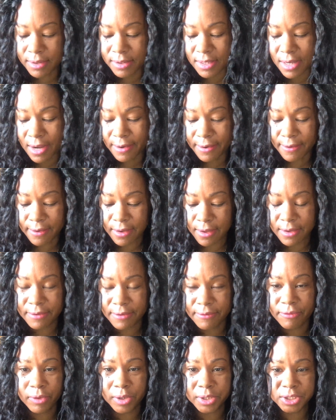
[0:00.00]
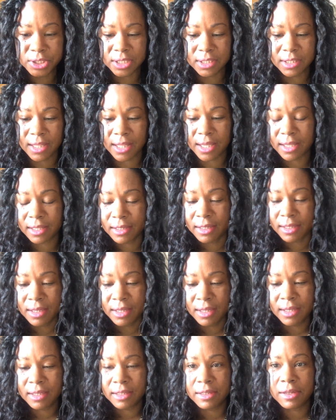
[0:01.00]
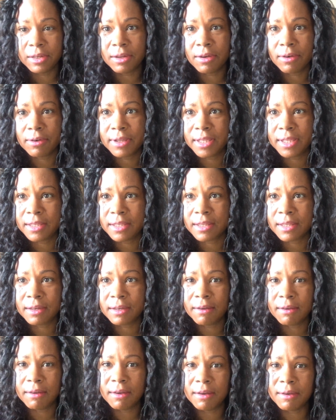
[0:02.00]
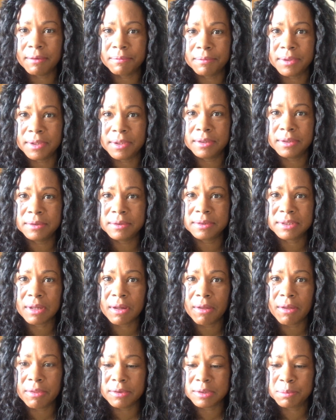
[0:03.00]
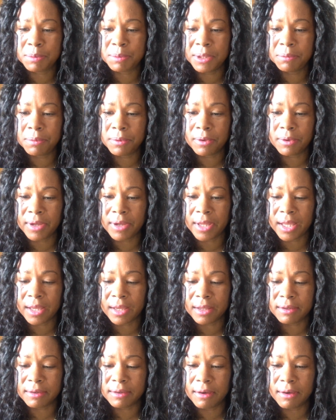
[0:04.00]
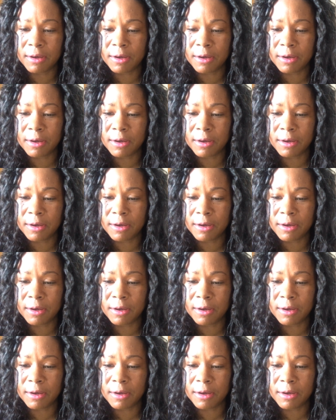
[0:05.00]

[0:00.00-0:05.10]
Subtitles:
It's kind of unfortunate that, he could lose all those people and